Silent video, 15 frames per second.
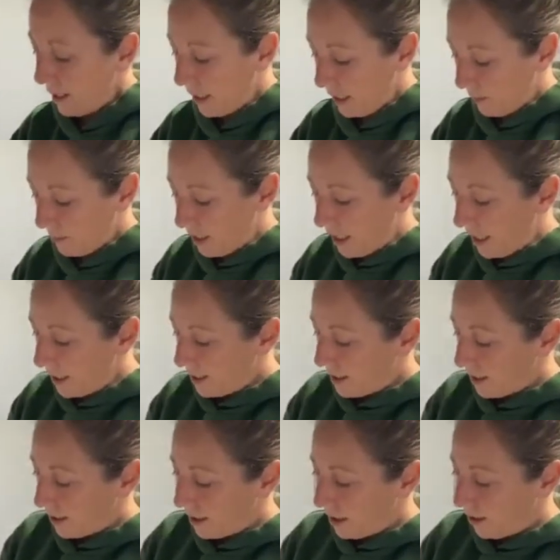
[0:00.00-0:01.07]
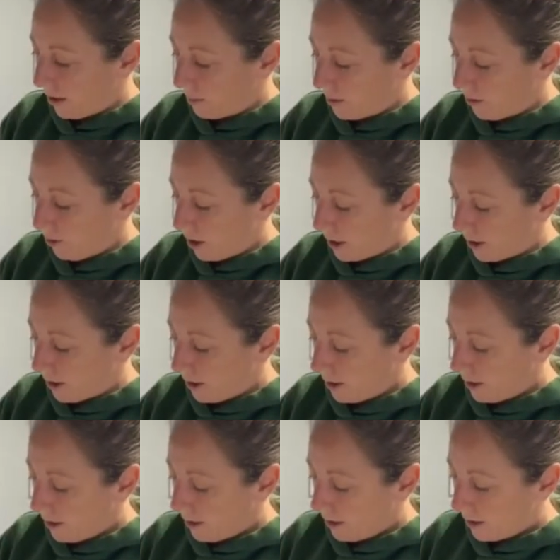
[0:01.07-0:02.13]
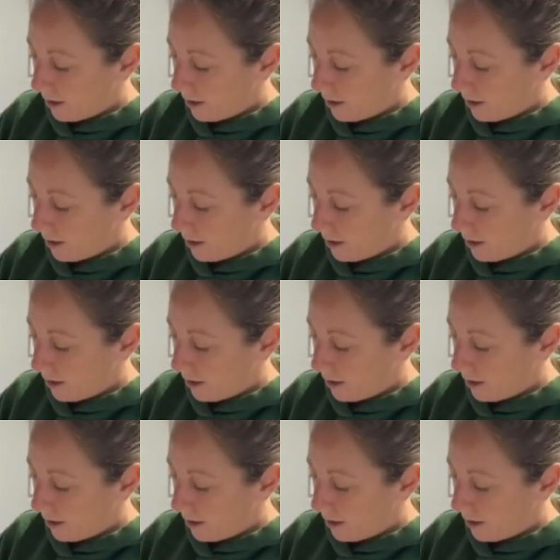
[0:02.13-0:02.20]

And then I'm going to add 60 grams of water.